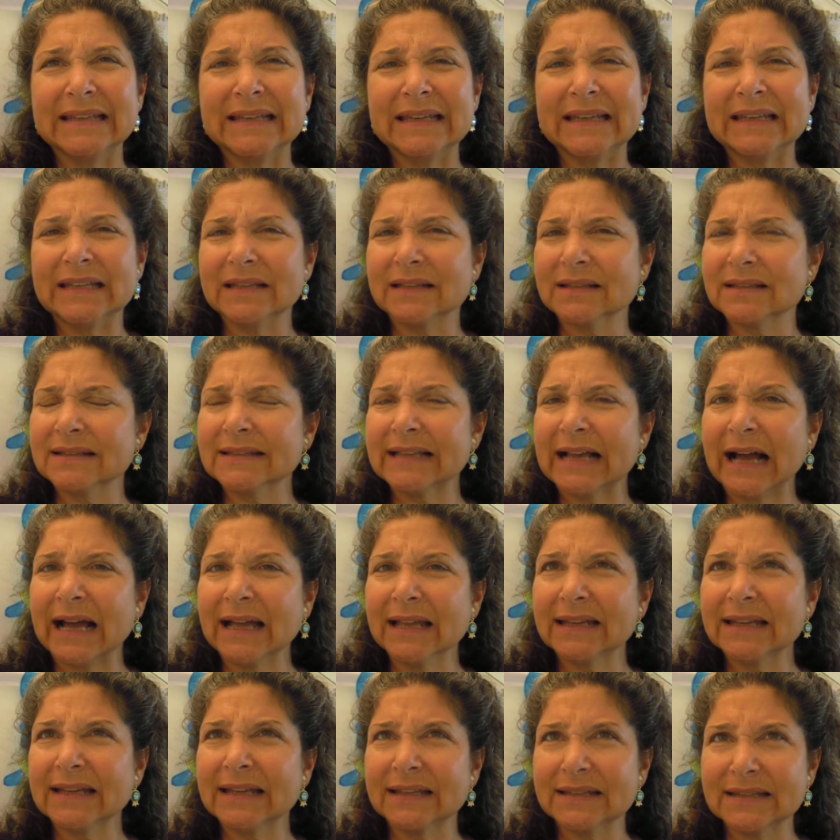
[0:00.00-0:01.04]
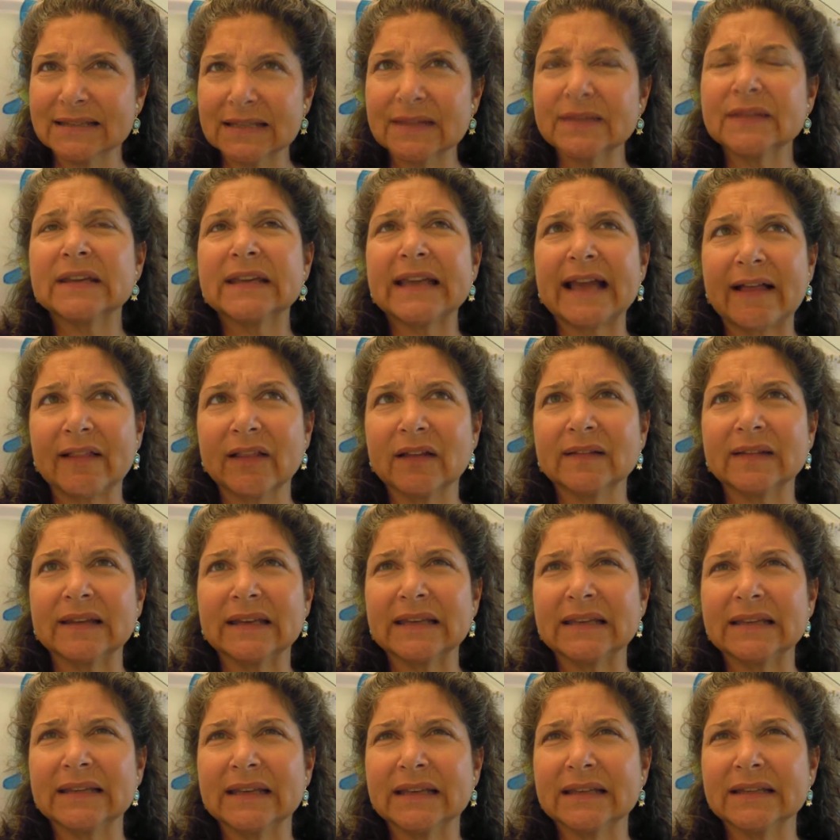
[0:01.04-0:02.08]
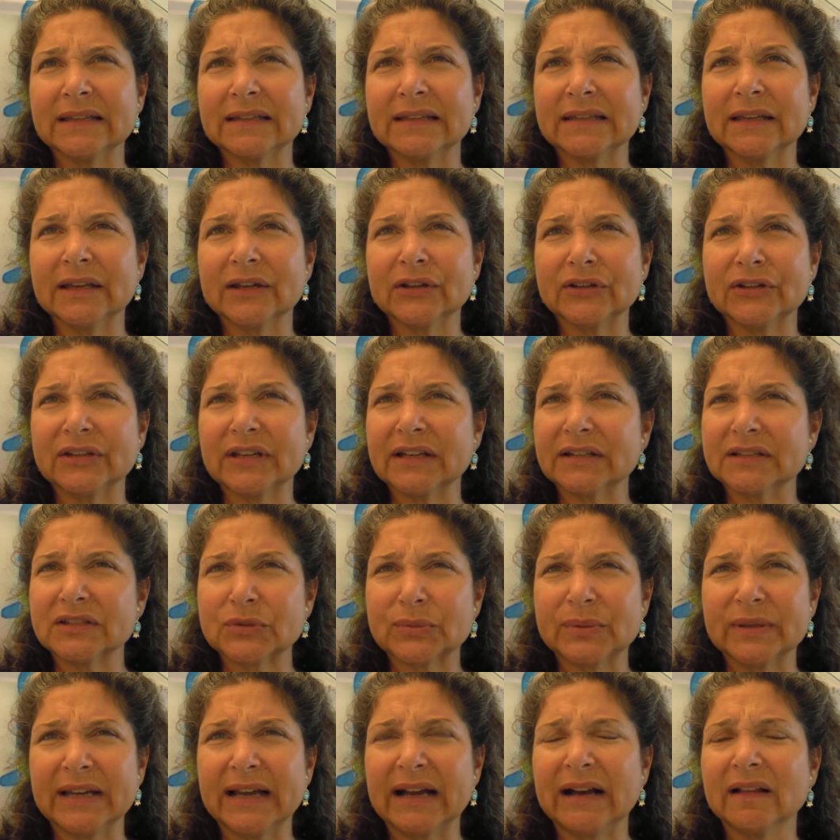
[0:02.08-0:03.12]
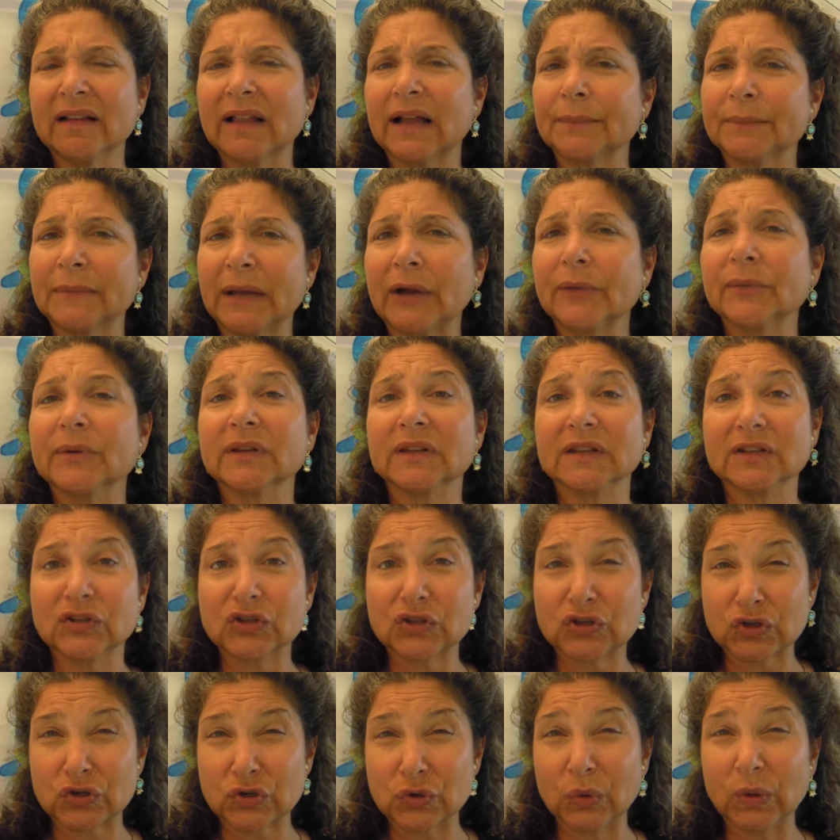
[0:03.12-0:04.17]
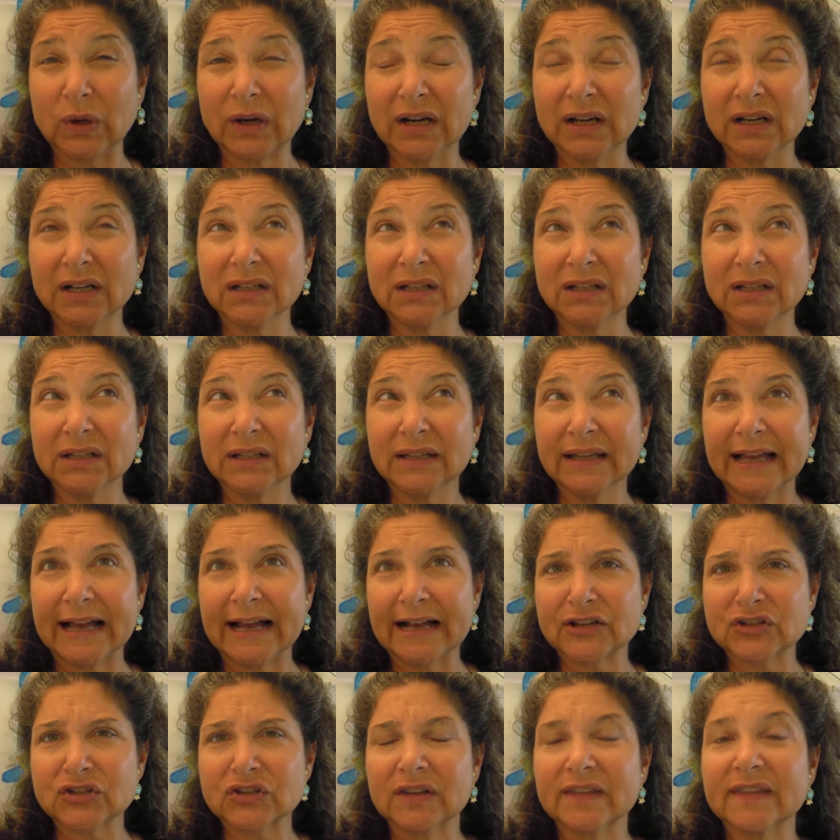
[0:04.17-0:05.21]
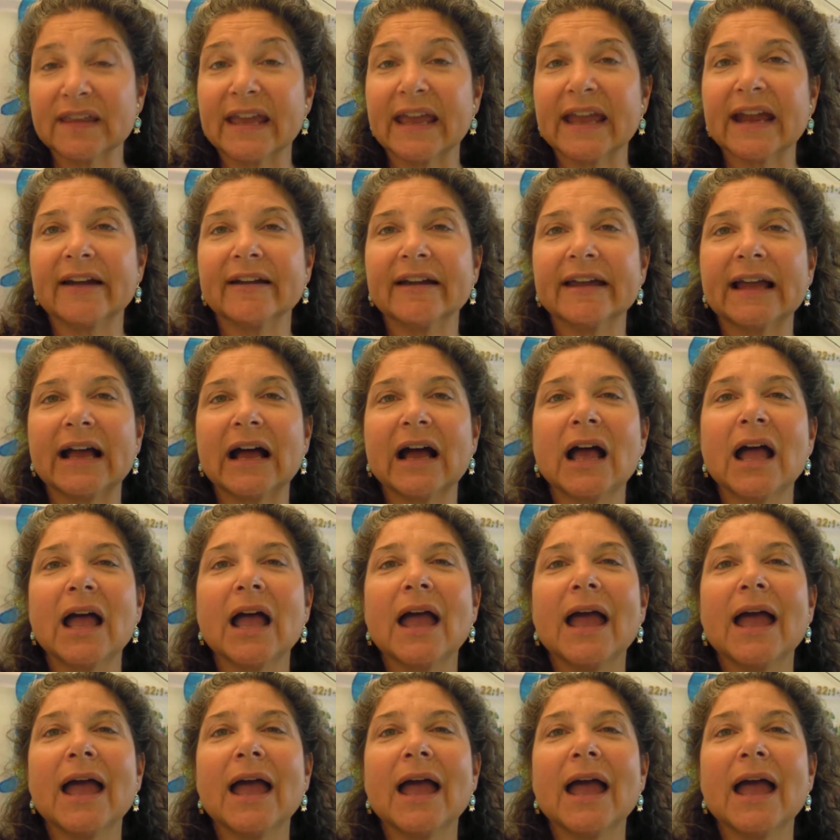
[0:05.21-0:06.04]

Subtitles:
it's in the Galilee, Jezreel, I'm not really sure, actually the area.